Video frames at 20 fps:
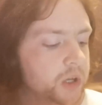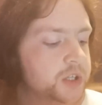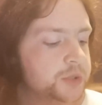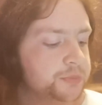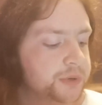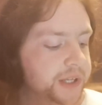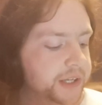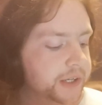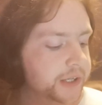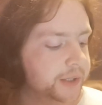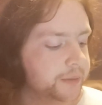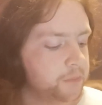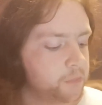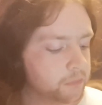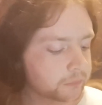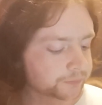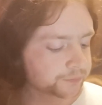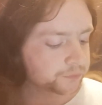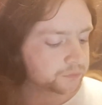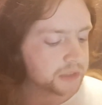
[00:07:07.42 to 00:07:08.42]
it's pretty good.
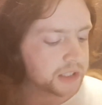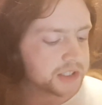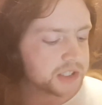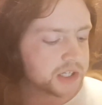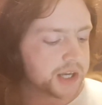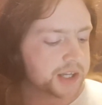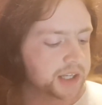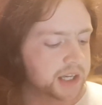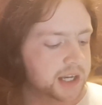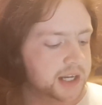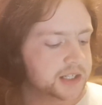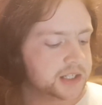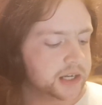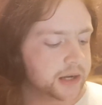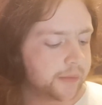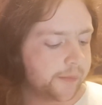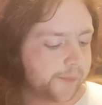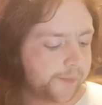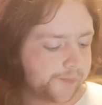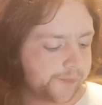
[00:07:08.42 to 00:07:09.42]
It's like
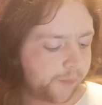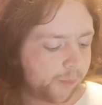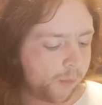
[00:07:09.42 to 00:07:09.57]
eating